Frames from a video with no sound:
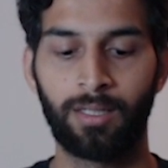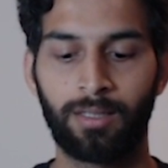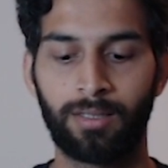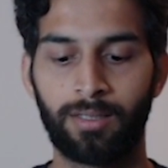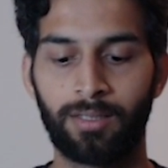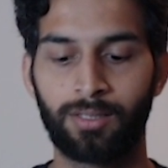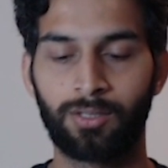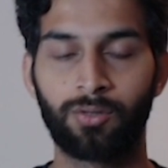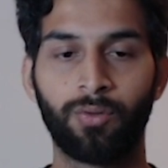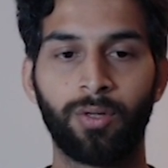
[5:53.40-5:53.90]

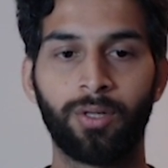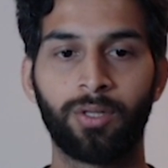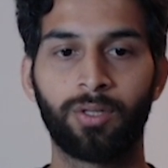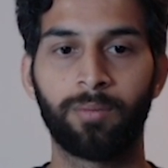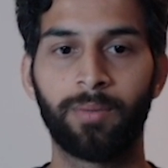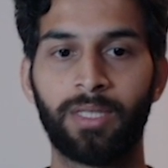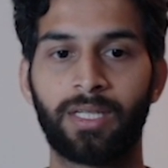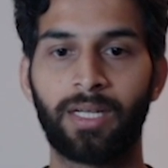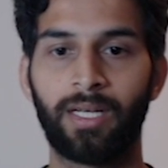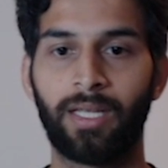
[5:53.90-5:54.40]
this is going to
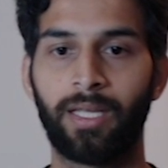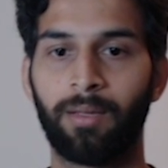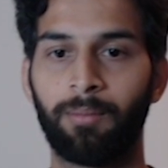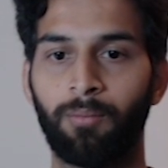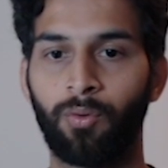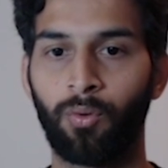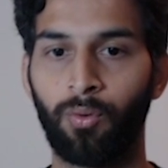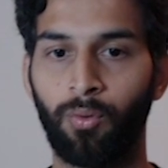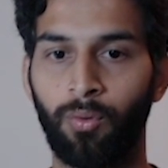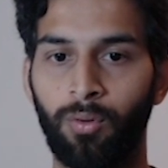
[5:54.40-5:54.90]
be
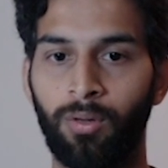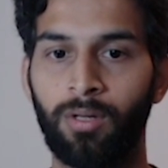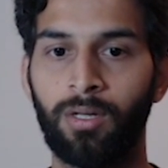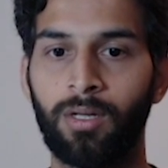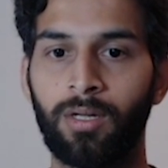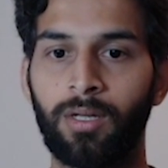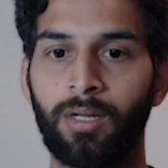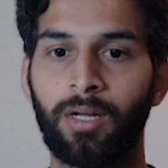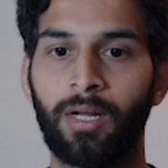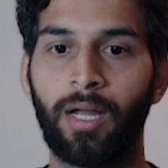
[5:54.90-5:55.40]
claim role,
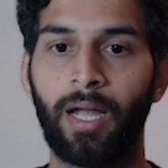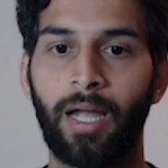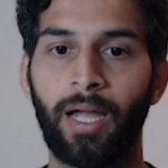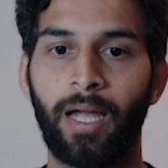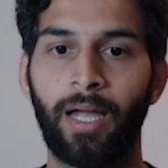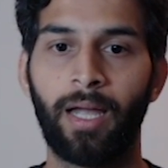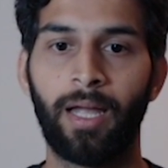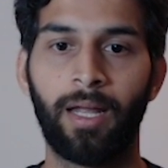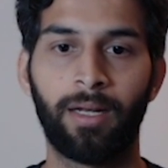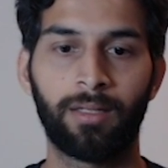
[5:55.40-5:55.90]

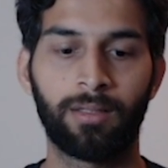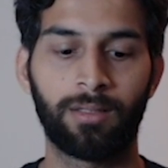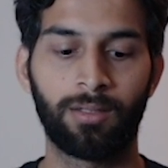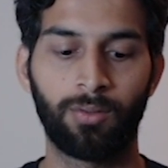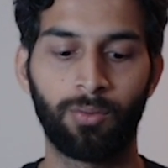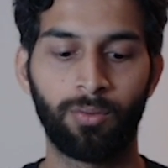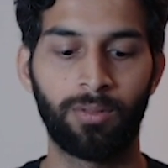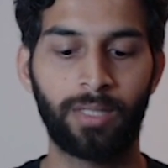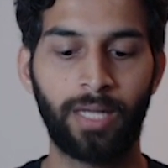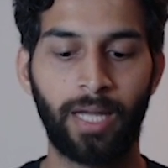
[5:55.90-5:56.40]
and the
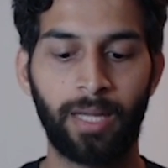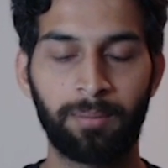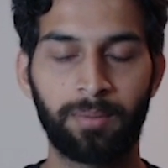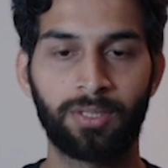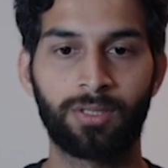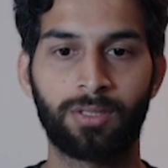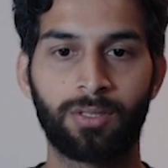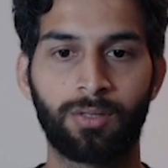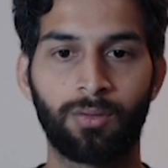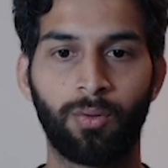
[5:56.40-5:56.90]
role type
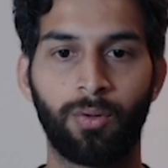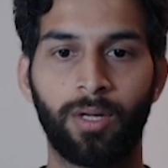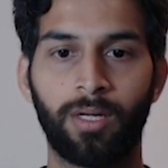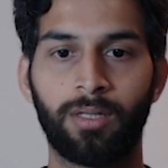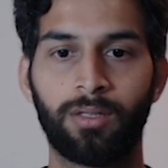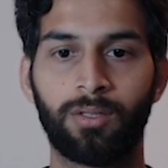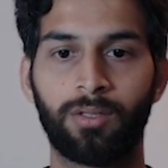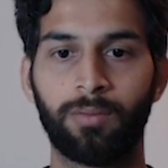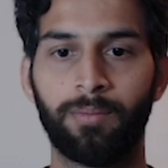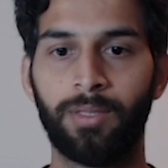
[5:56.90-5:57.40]
is
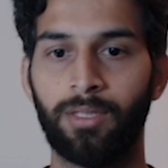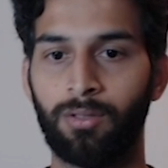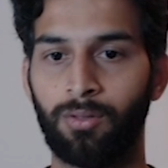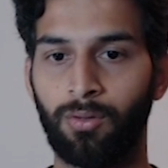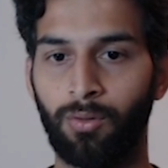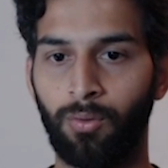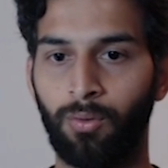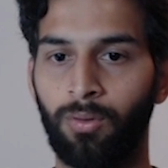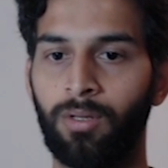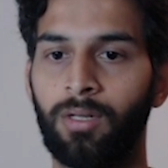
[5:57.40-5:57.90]
going to be
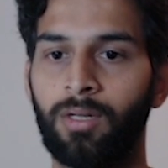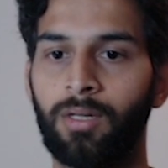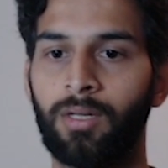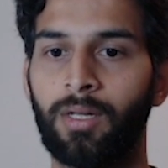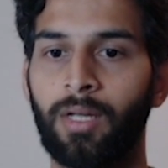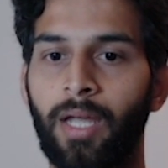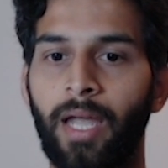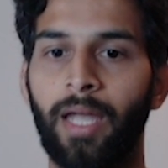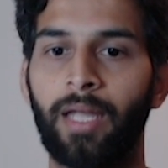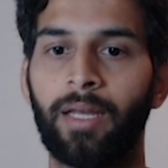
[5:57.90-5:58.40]
role.
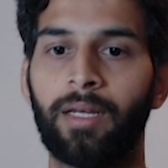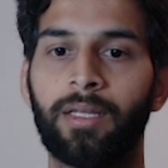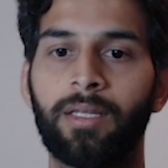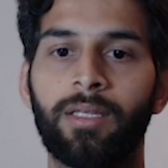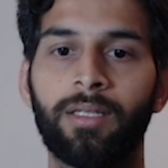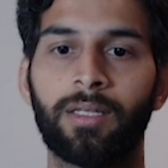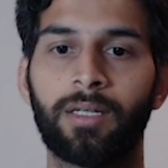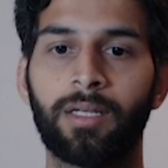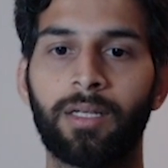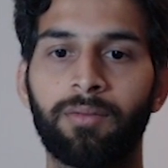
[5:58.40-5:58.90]
And
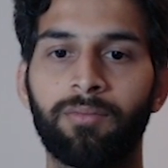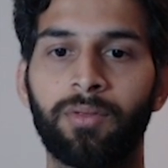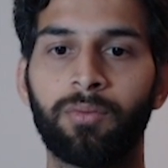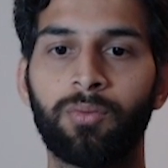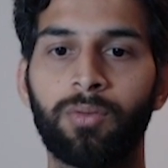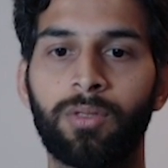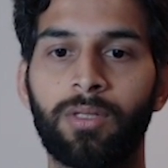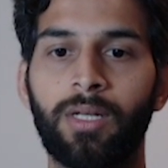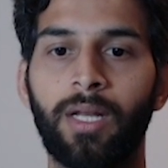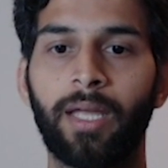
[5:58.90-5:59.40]
here we
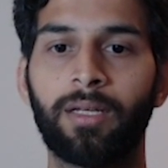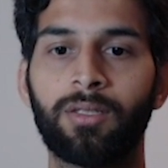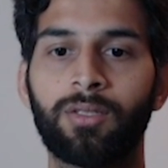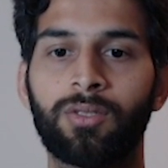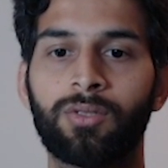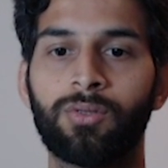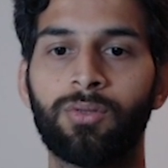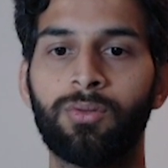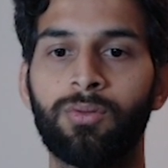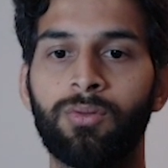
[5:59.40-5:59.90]
would like
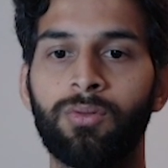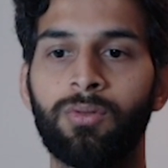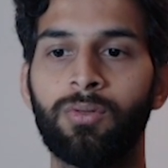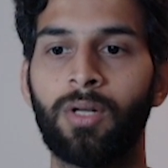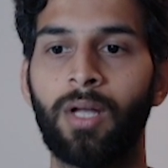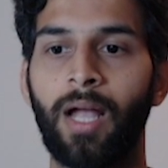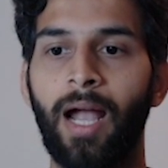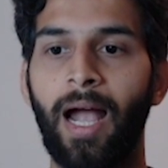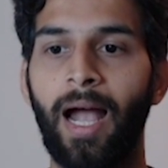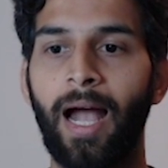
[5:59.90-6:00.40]
to
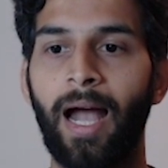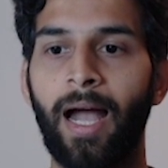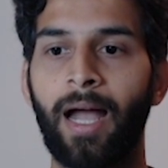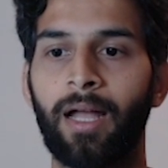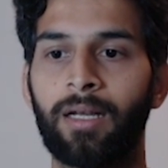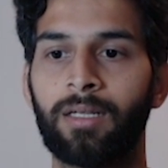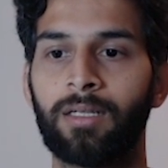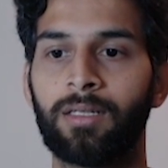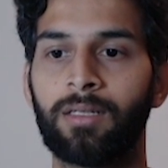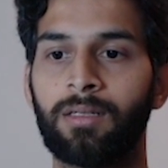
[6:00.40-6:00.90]

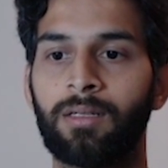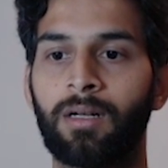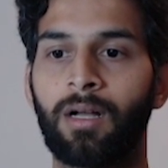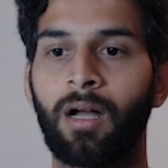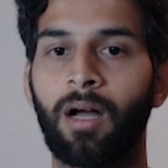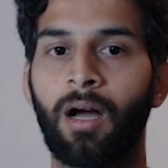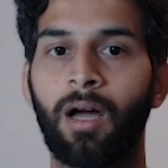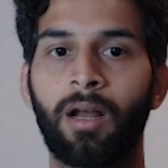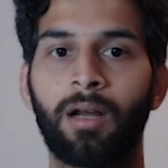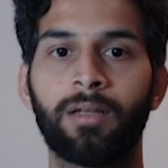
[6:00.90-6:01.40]
add
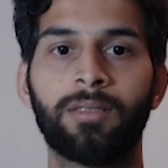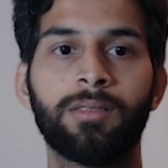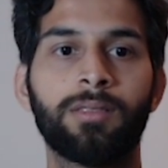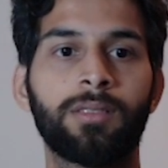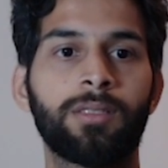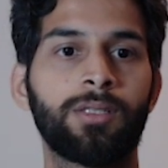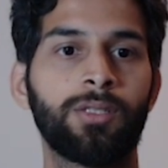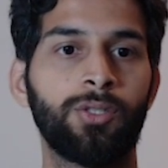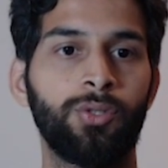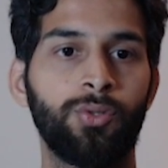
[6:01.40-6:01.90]

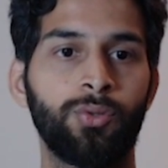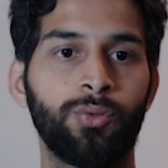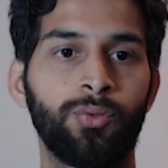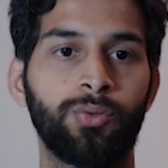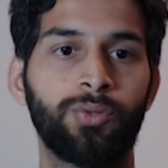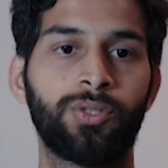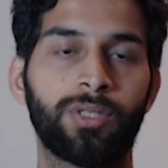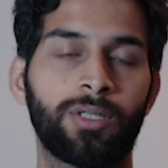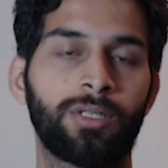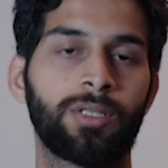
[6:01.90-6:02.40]
current
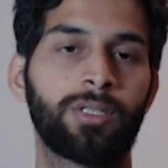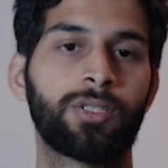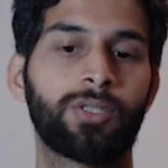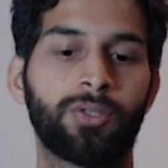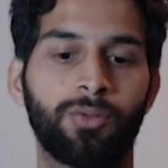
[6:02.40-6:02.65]
user's